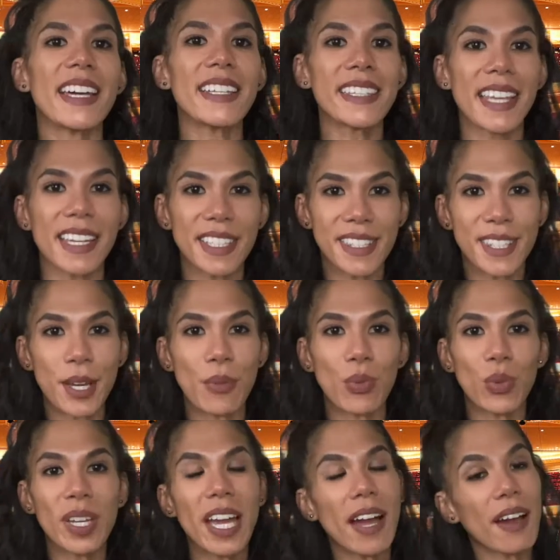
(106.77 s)
Next up,
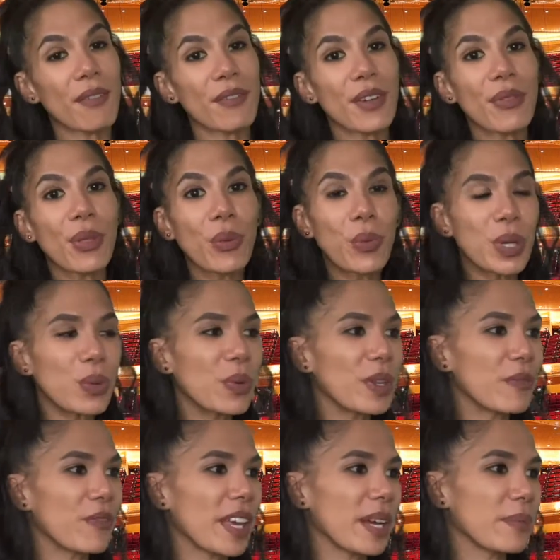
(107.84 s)
we have the woodwind
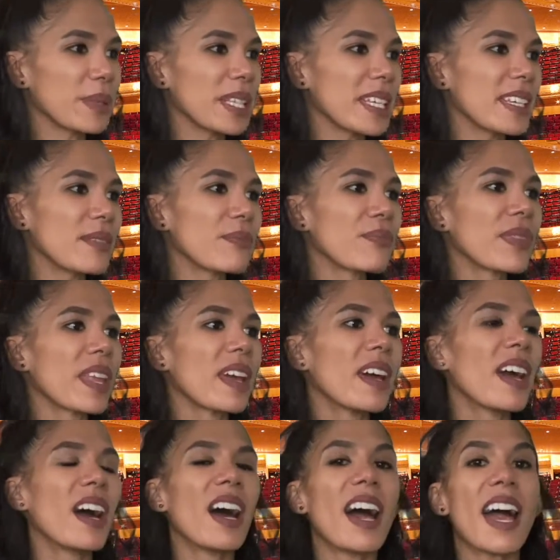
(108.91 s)
family.
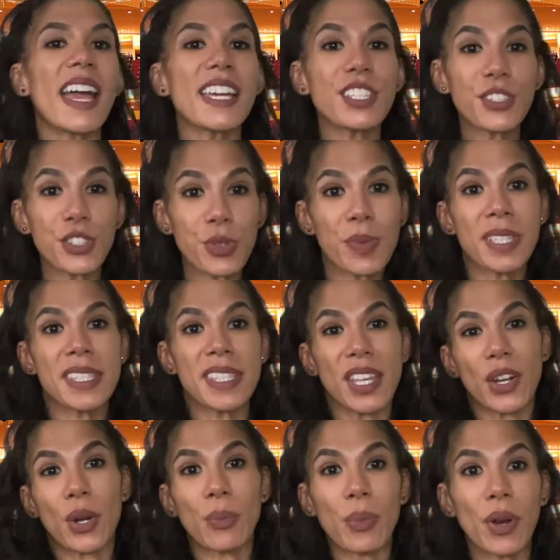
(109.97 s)
Instruments that
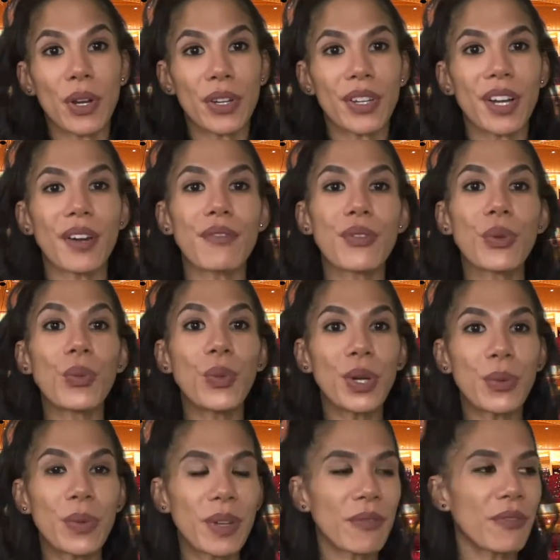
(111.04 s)
are part of the
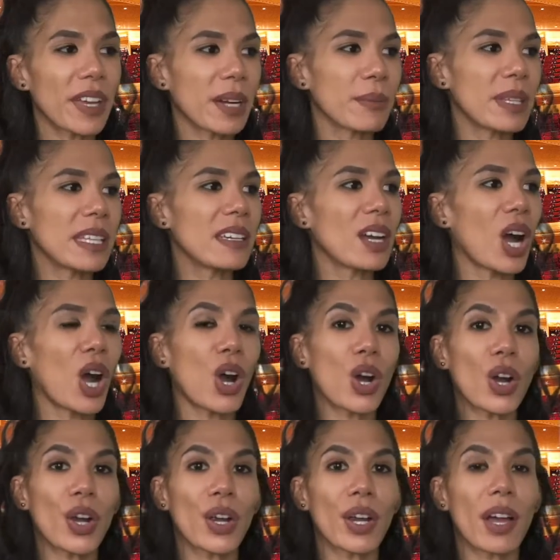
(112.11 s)
woodwind family
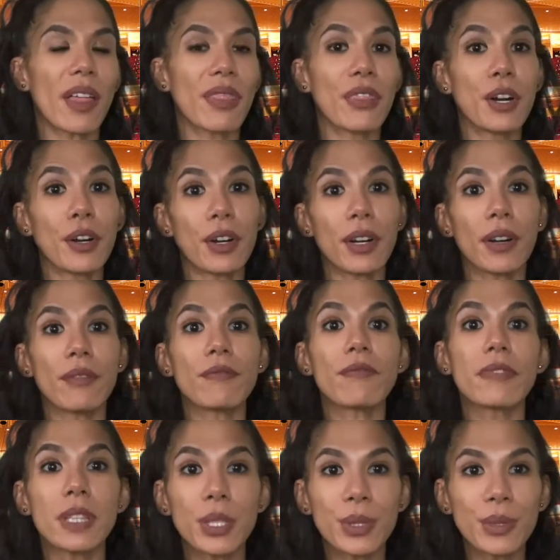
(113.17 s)
are the
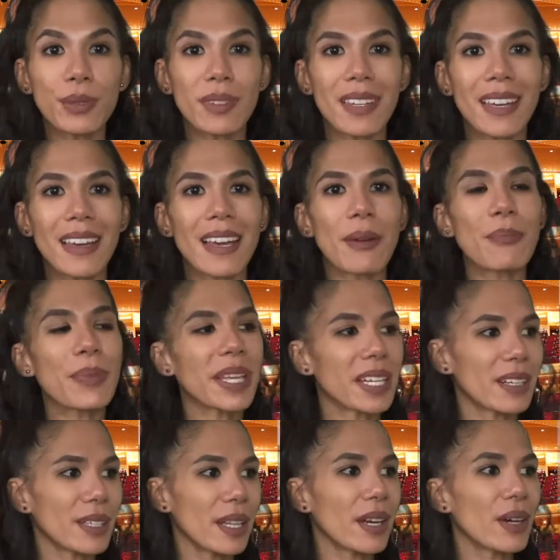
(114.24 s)
flute,
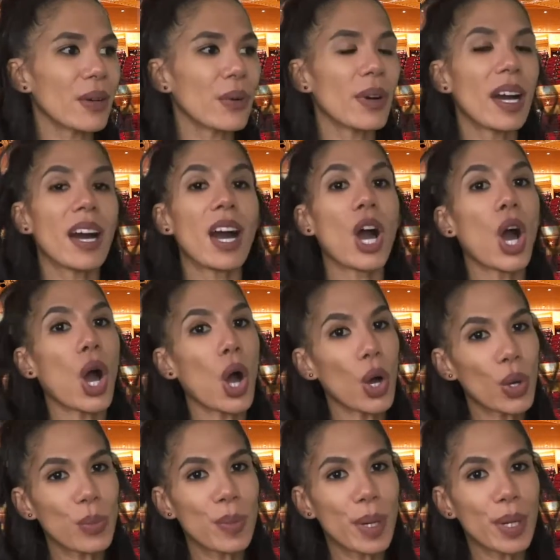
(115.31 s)
piccolo,
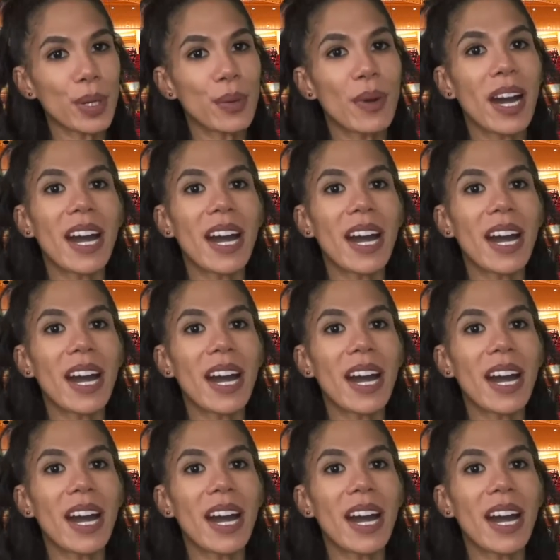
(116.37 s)
oboe,